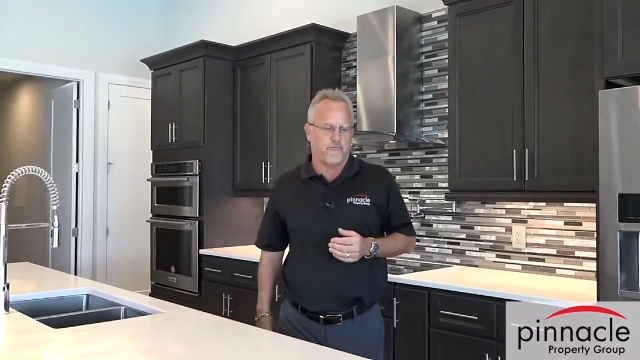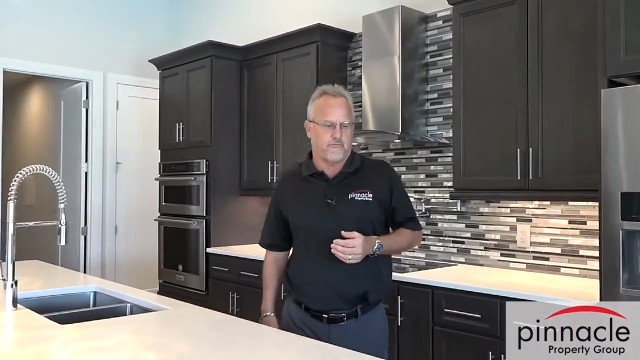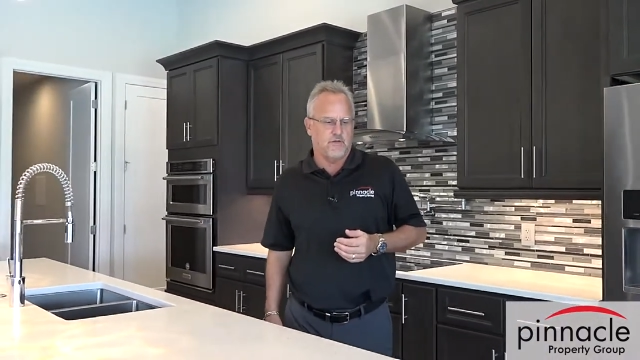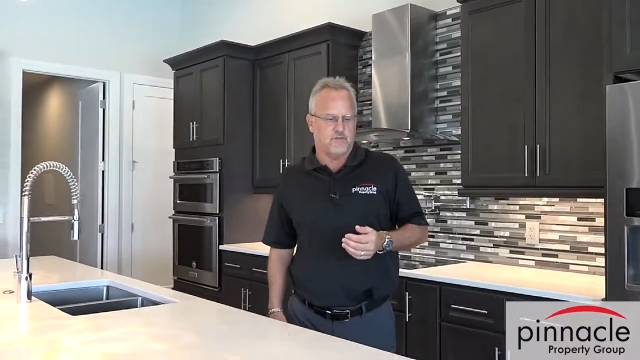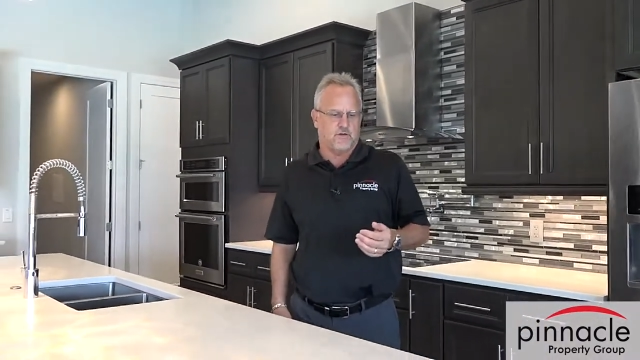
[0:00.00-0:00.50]

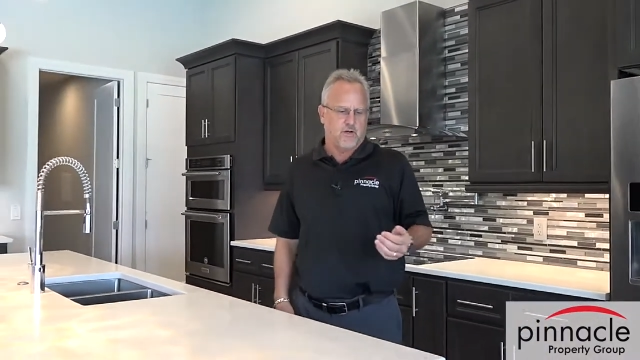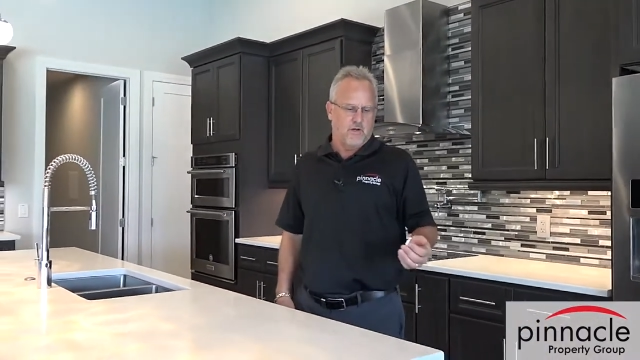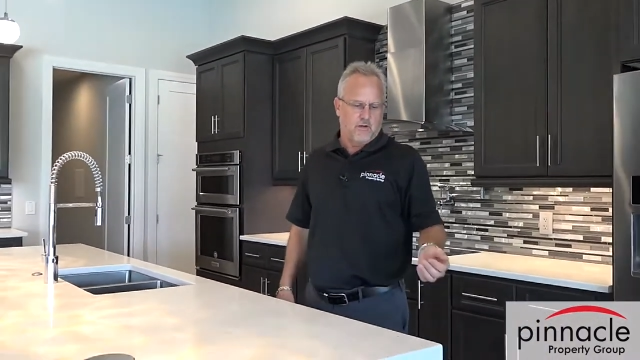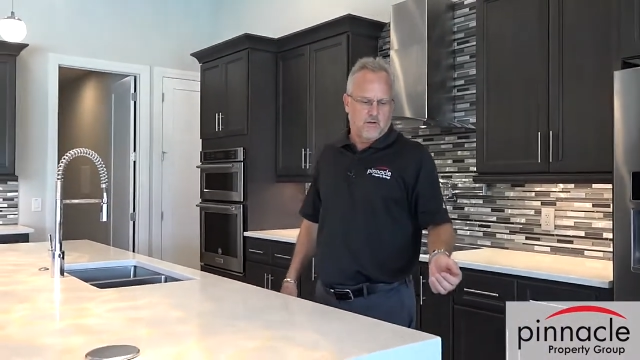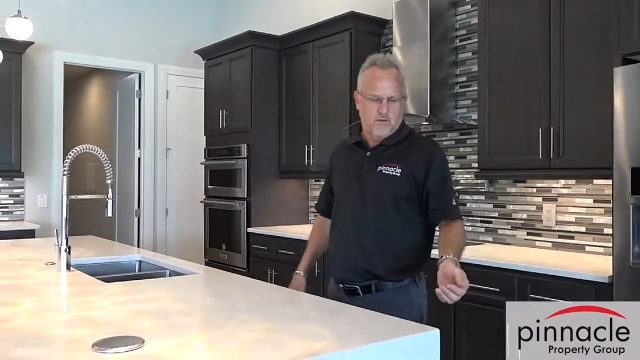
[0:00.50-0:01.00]
feature
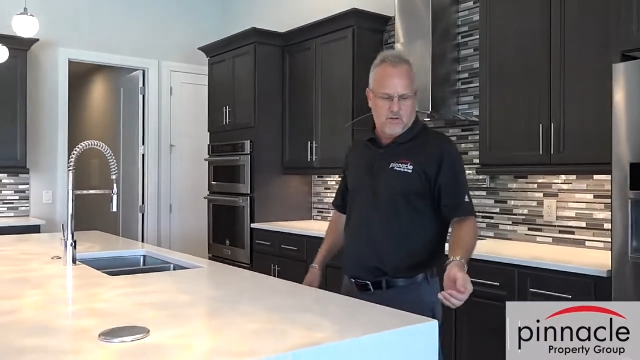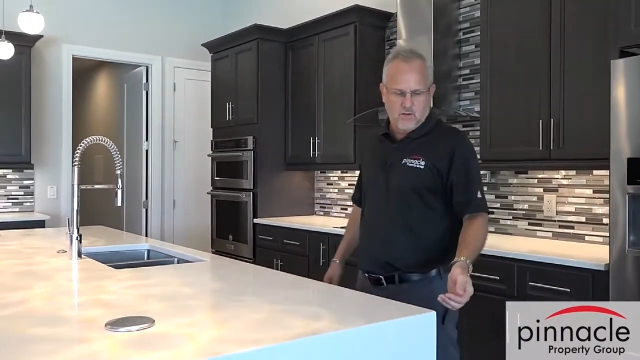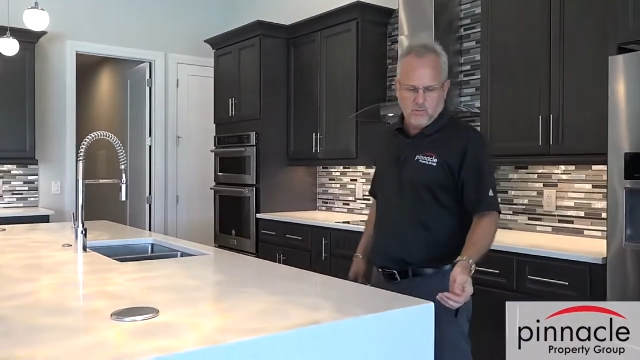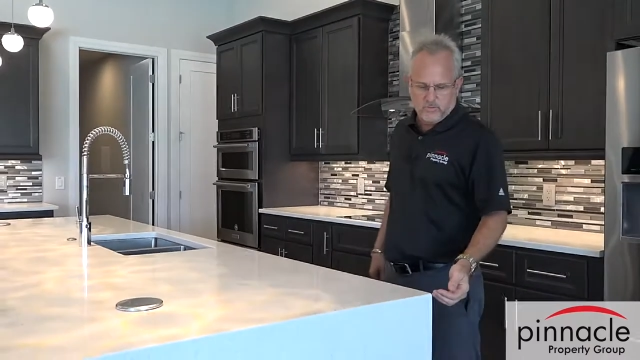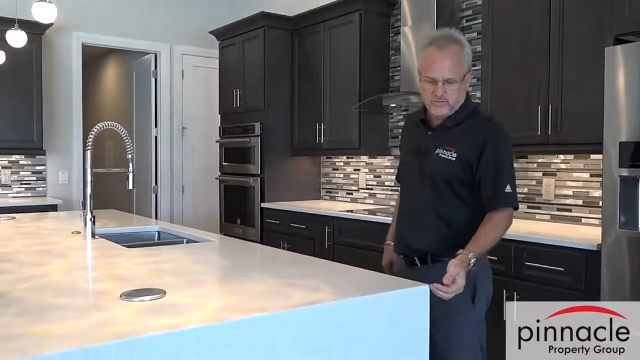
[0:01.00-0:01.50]
here,
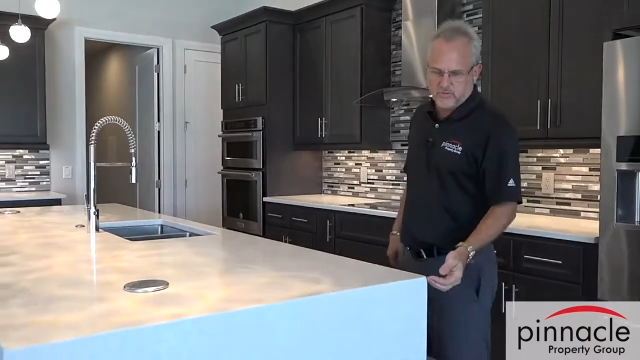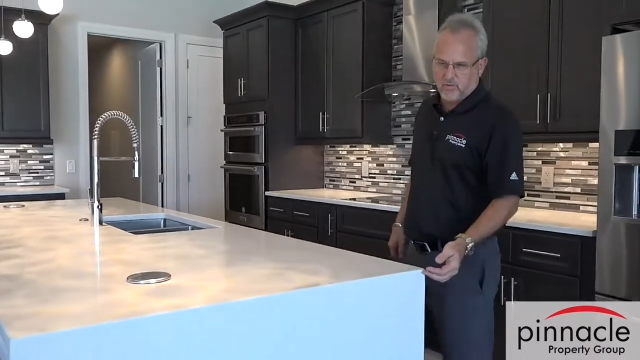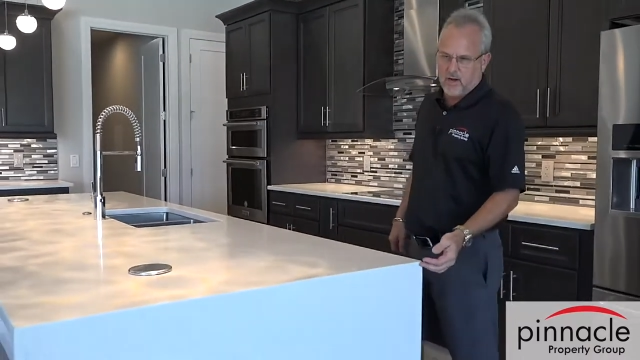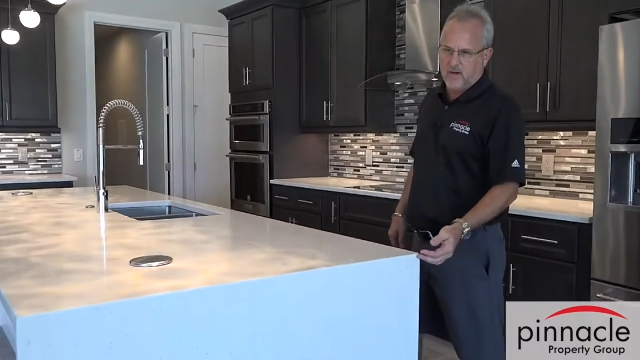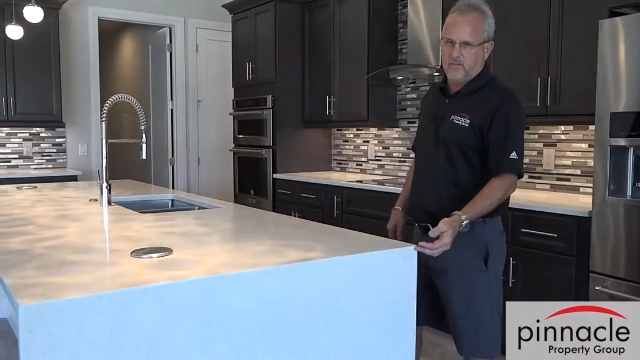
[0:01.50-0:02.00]
which is
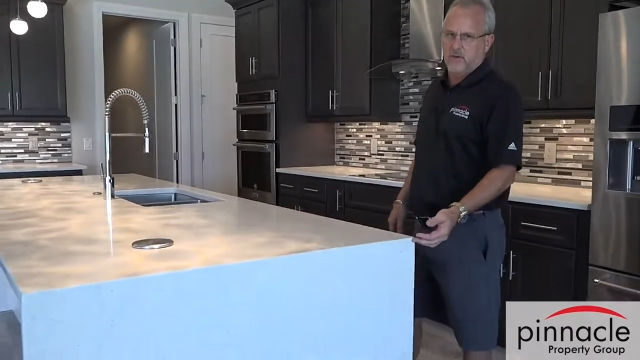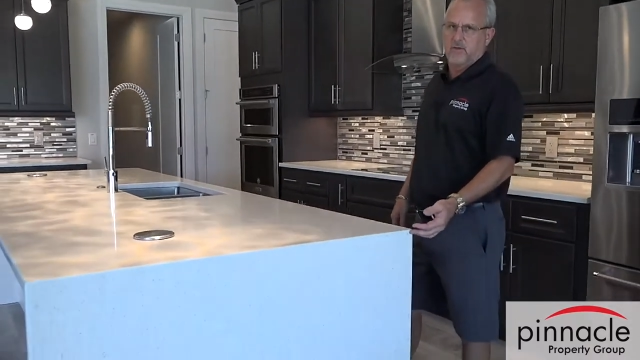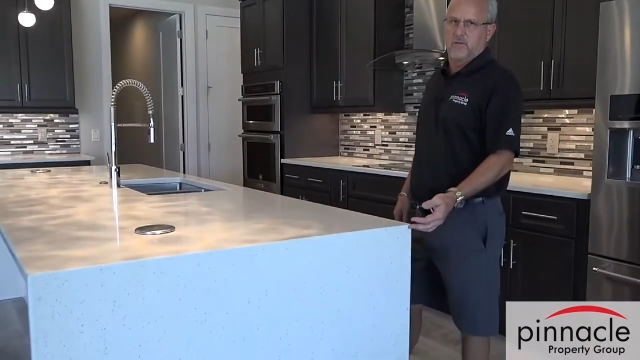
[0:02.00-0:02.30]
dragging the,